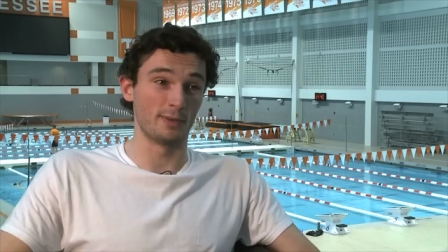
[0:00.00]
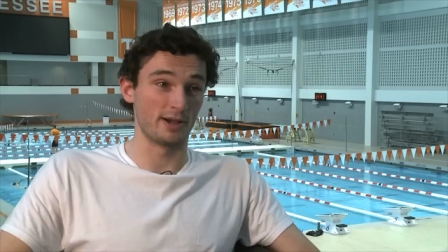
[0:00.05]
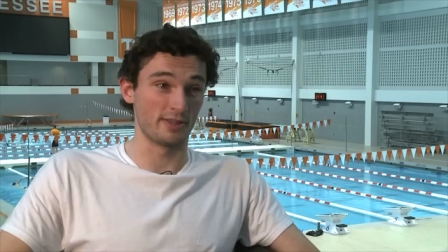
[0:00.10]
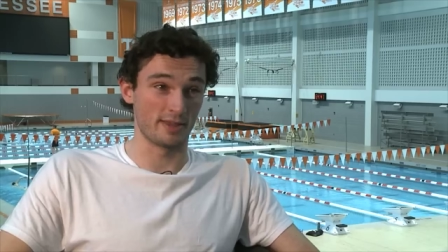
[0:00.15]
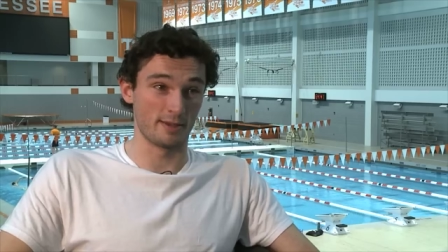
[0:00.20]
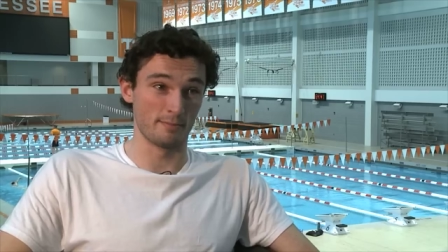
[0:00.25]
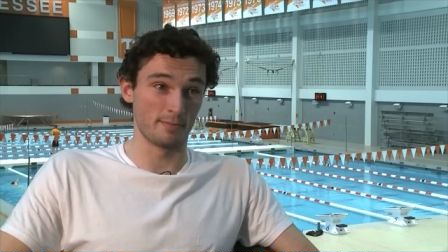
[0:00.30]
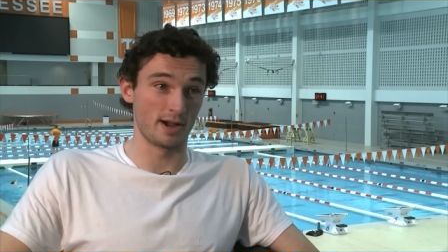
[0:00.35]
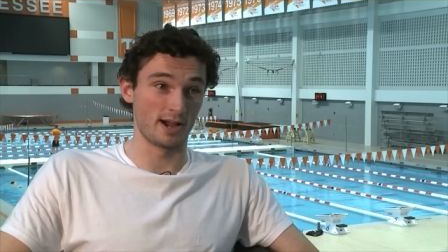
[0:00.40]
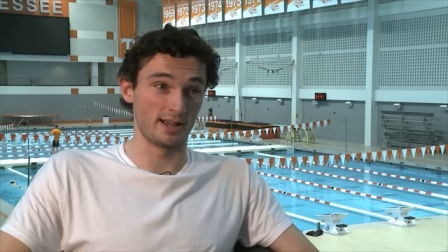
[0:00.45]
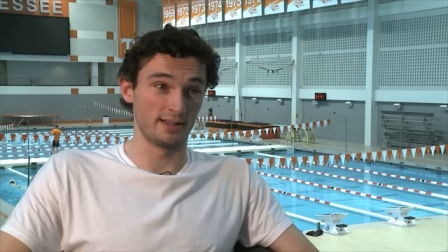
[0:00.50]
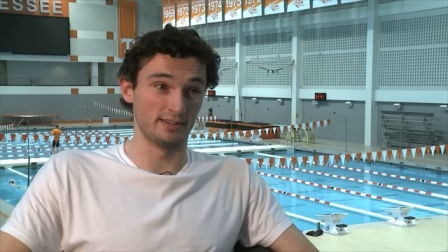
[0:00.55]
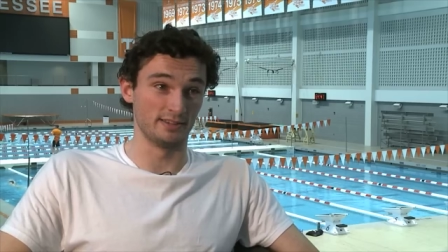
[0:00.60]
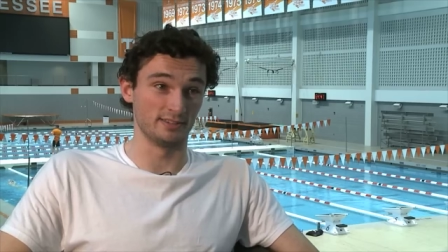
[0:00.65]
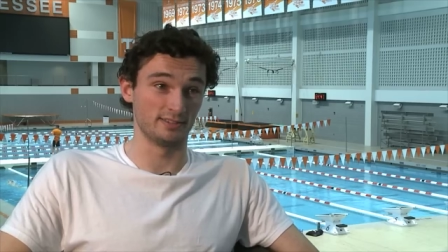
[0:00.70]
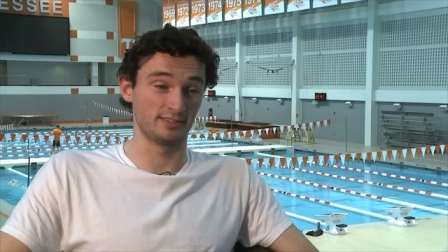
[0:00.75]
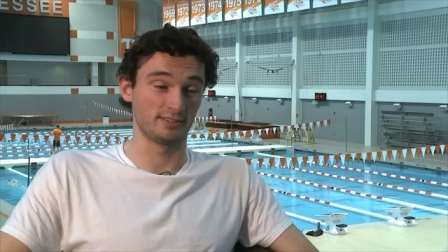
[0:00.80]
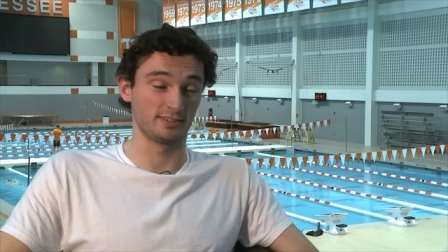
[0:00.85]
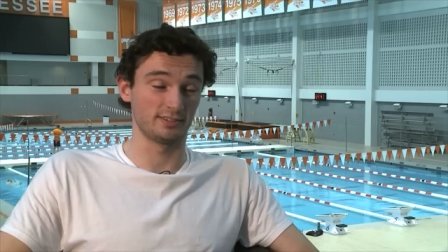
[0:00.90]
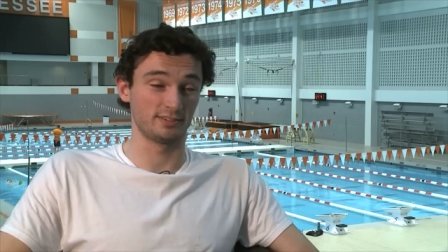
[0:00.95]
out their
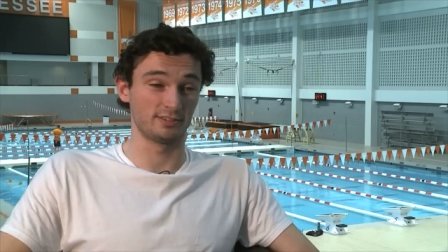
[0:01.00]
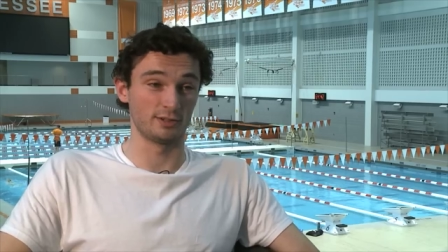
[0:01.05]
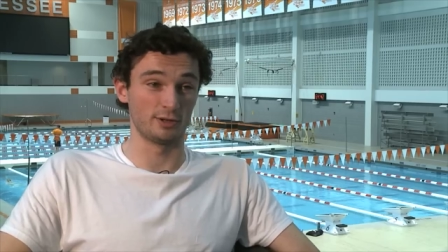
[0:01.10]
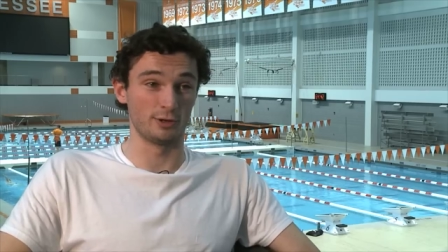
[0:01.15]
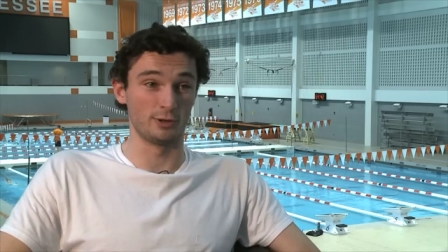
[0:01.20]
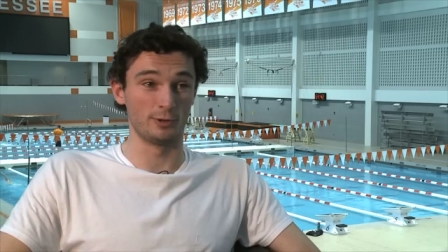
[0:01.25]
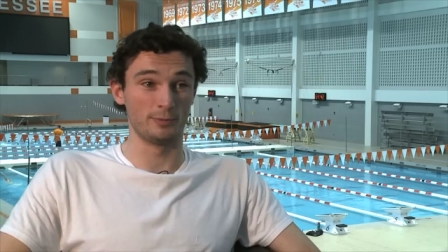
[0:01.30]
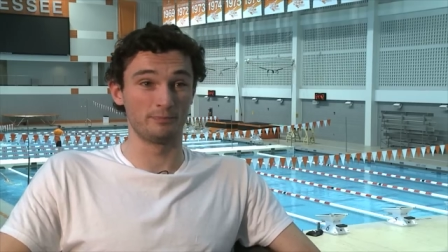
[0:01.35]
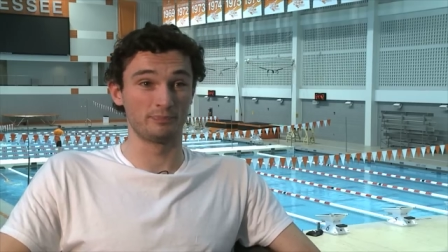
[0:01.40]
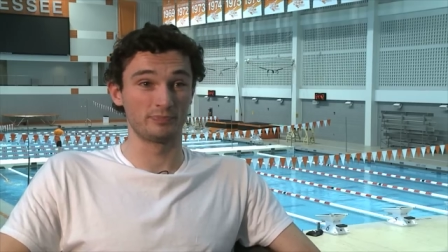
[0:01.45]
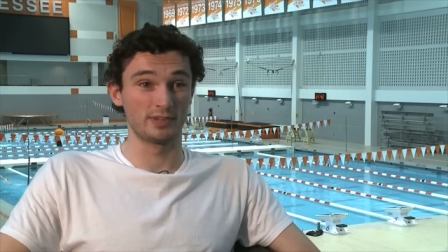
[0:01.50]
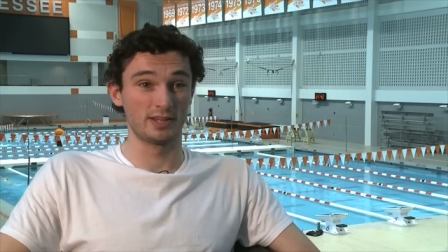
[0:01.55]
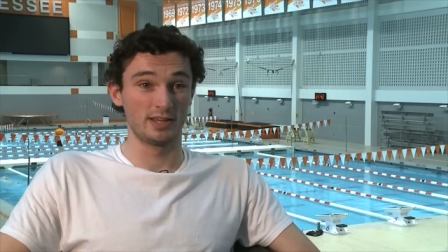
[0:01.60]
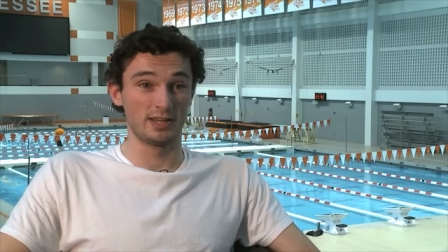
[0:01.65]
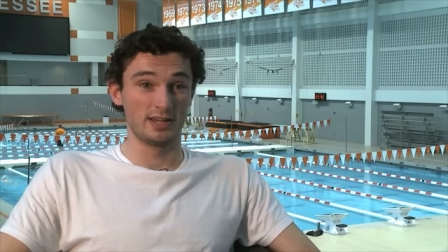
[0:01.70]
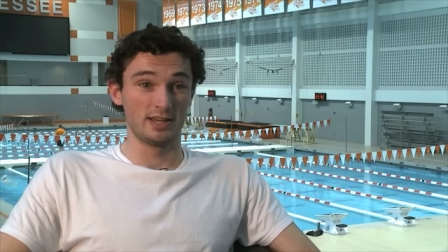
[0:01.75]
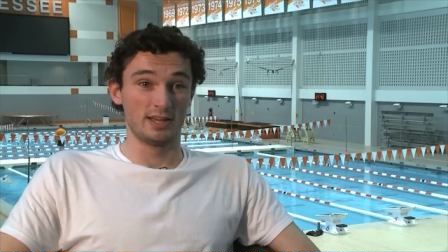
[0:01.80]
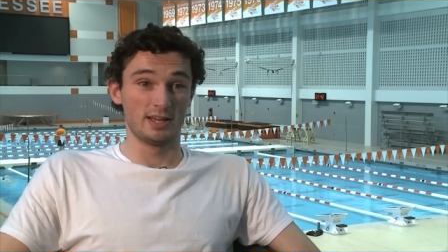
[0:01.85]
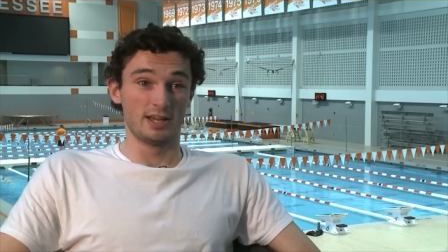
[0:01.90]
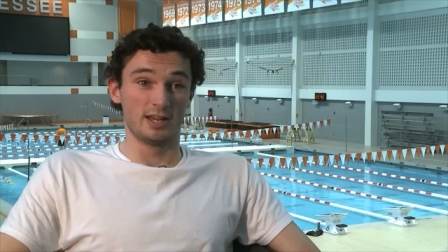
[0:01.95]
minds. So
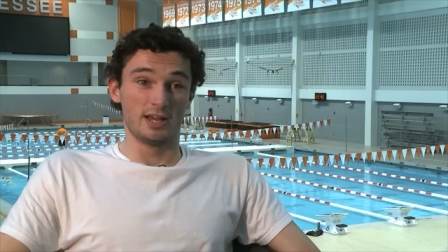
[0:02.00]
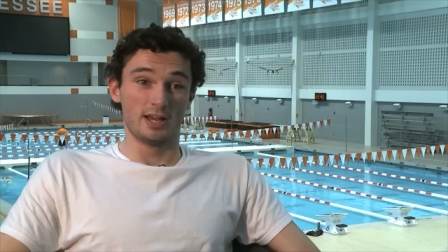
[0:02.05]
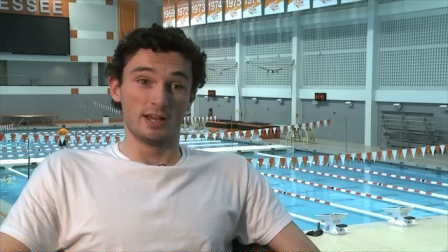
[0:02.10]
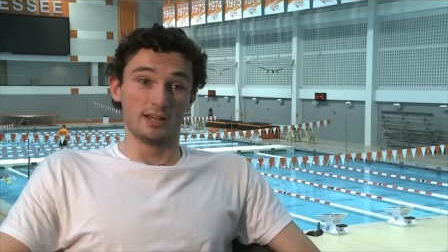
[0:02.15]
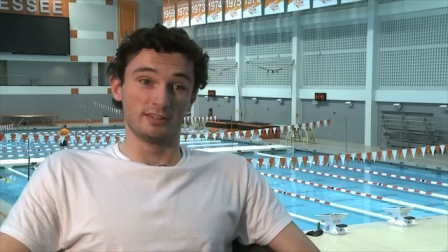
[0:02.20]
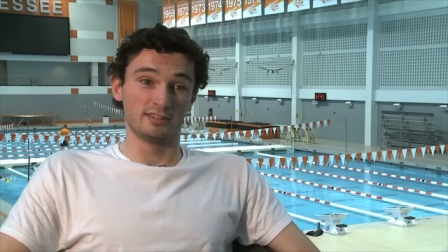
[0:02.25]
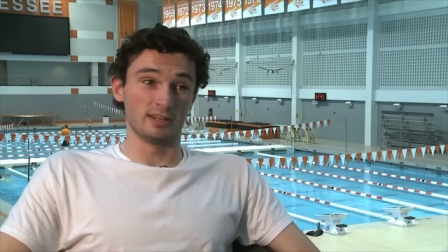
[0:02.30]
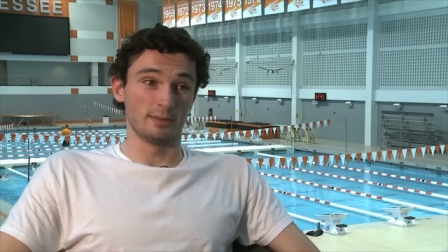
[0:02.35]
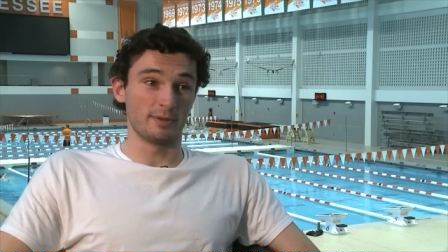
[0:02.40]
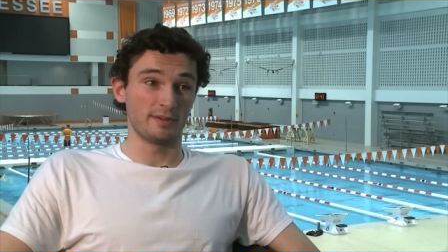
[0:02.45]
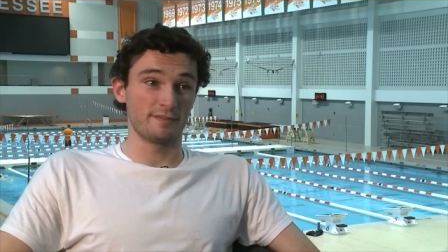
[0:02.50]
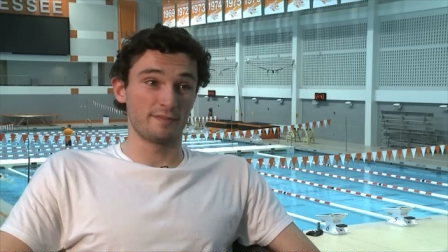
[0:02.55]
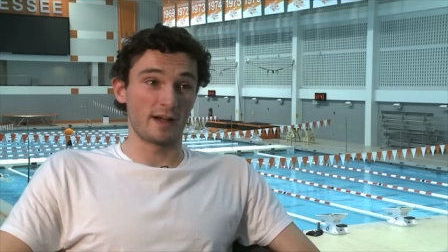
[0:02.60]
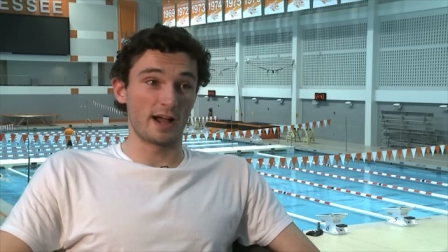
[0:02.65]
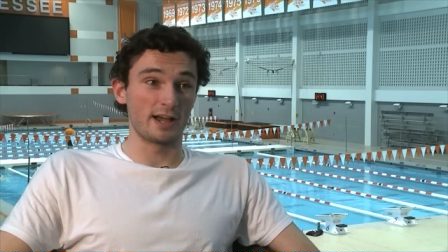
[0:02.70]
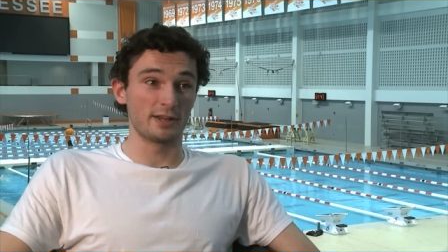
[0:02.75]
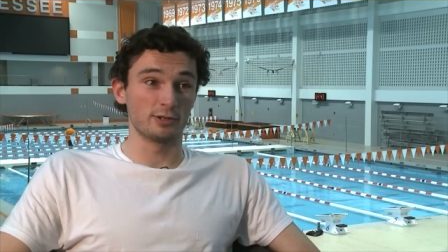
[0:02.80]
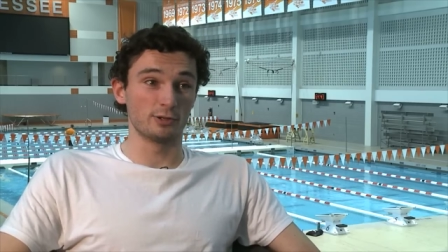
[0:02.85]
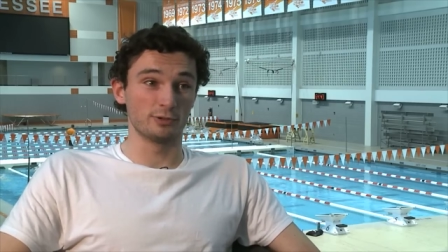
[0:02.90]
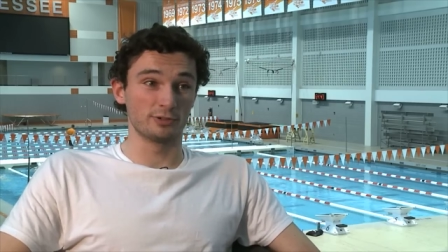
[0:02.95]

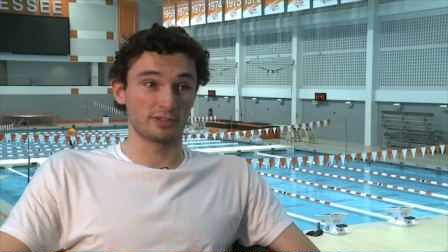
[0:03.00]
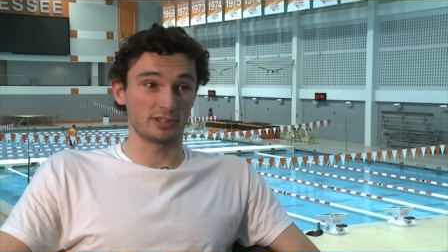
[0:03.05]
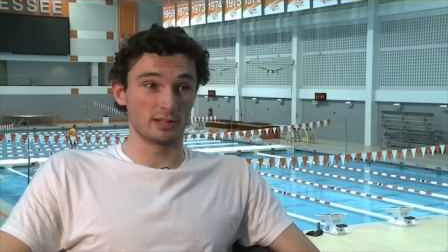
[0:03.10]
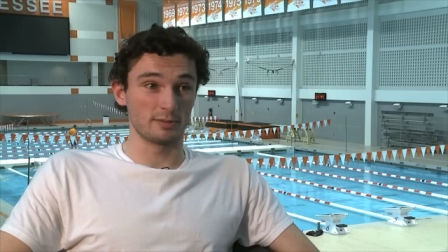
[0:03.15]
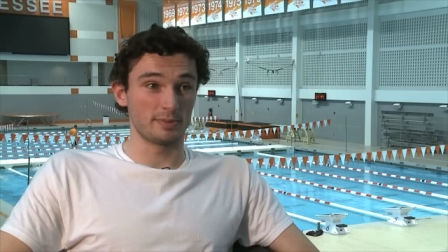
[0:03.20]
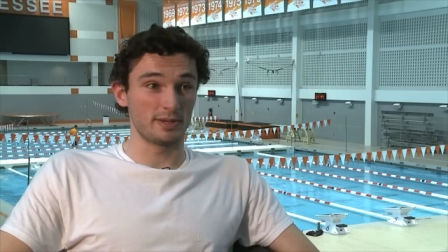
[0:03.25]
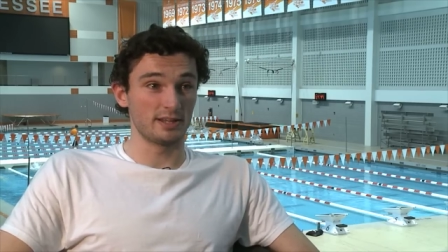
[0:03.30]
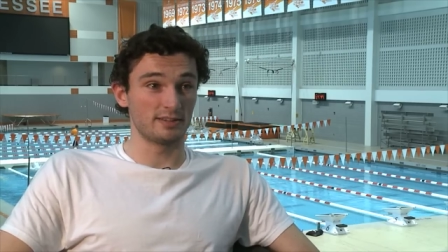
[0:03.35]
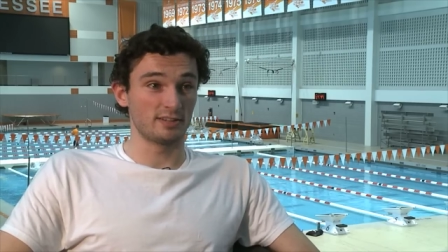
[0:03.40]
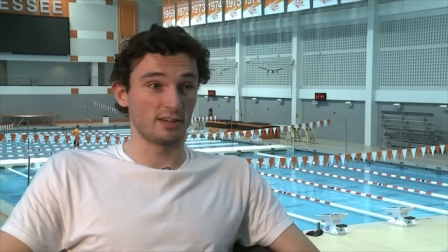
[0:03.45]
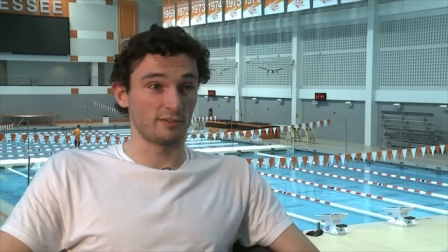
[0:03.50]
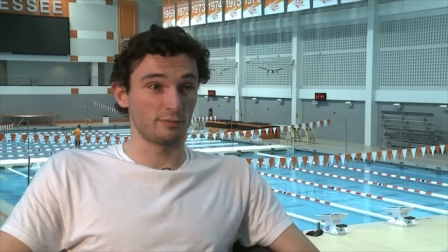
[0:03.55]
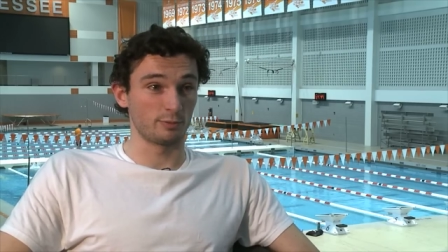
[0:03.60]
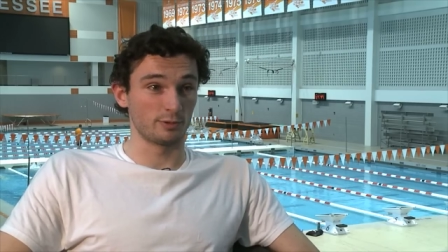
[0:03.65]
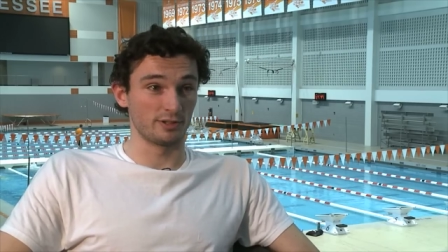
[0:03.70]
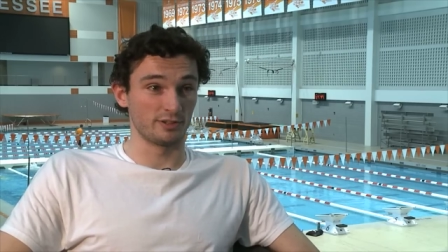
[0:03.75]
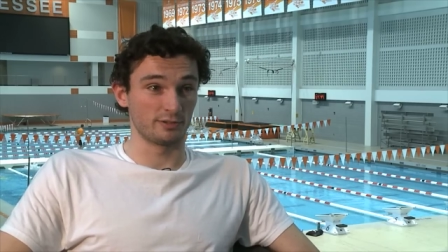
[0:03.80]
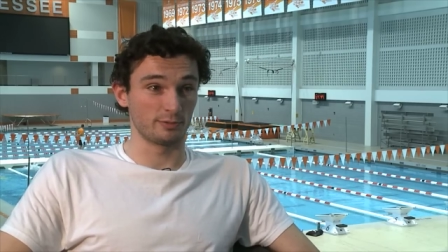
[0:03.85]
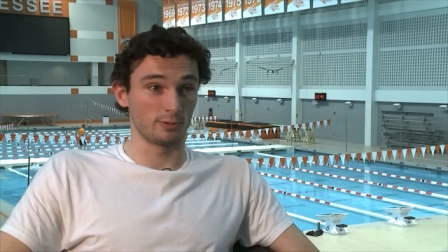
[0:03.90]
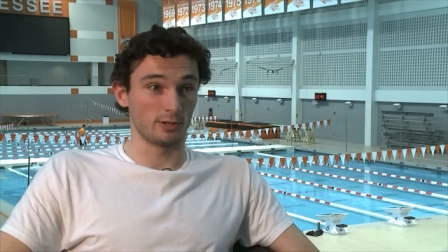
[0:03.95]
semi-final is going to be a tough
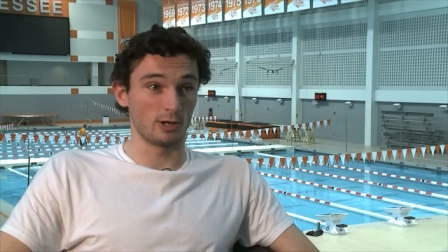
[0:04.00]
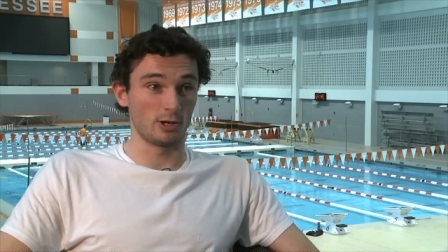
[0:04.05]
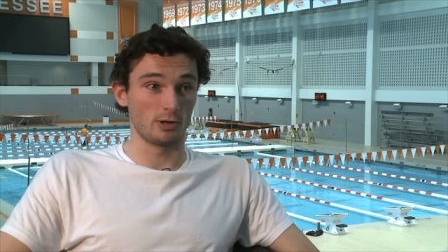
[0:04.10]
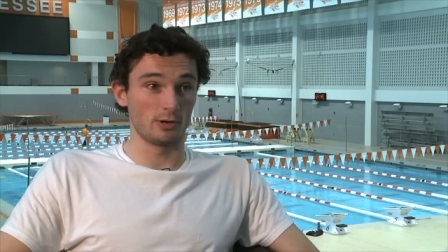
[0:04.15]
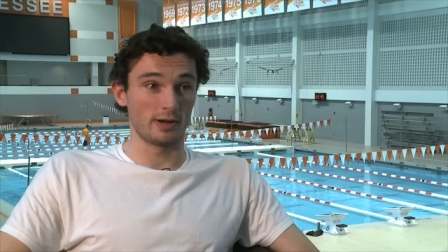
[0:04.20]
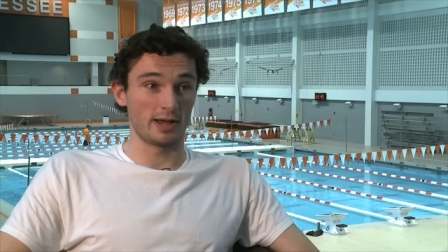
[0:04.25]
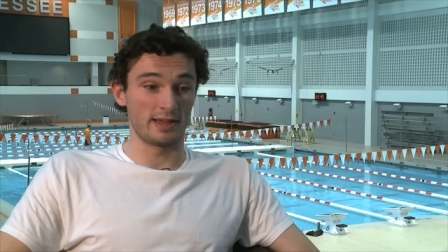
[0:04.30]
one as well.